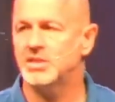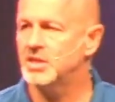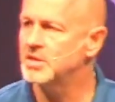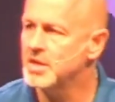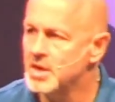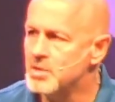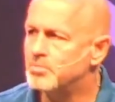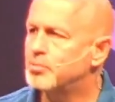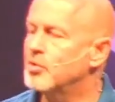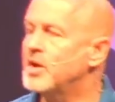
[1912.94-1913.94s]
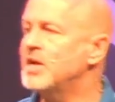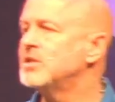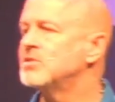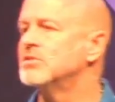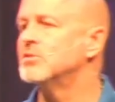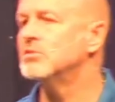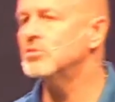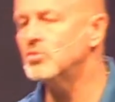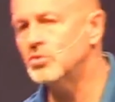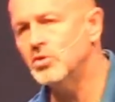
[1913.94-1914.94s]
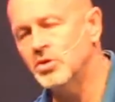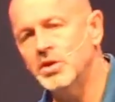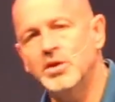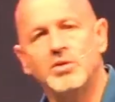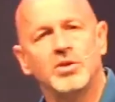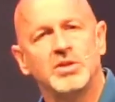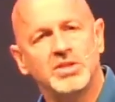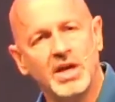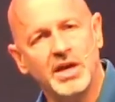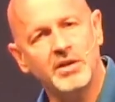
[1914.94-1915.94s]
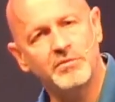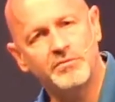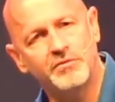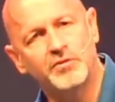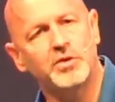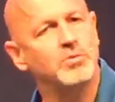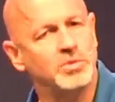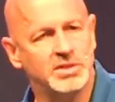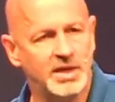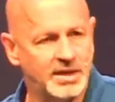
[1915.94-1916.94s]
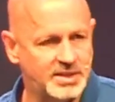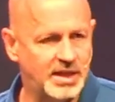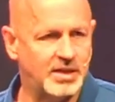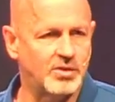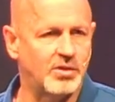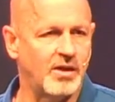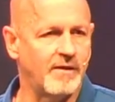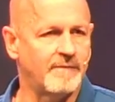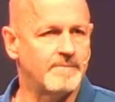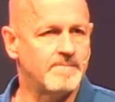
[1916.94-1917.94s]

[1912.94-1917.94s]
just said, praise the Lord, your entire foot was not taken off.